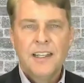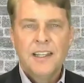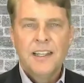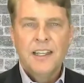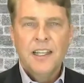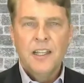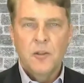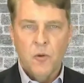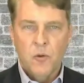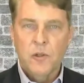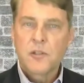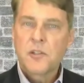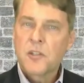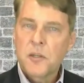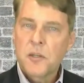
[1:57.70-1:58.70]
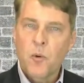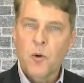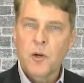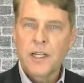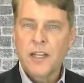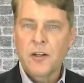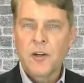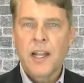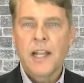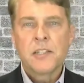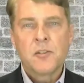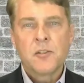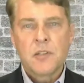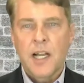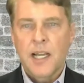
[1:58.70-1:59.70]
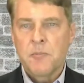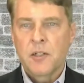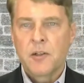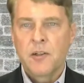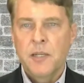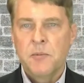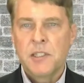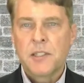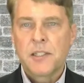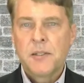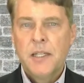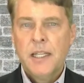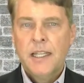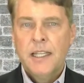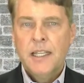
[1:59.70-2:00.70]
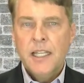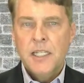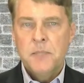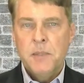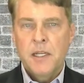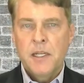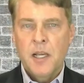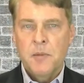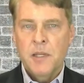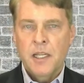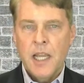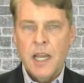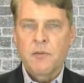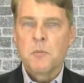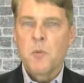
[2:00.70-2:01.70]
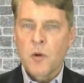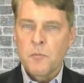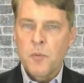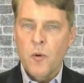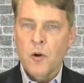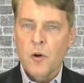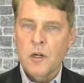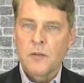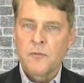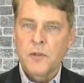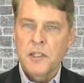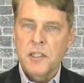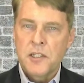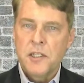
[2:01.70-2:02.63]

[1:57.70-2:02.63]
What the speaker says: In order to support international climate agreements, it's becoming ever more important for the steel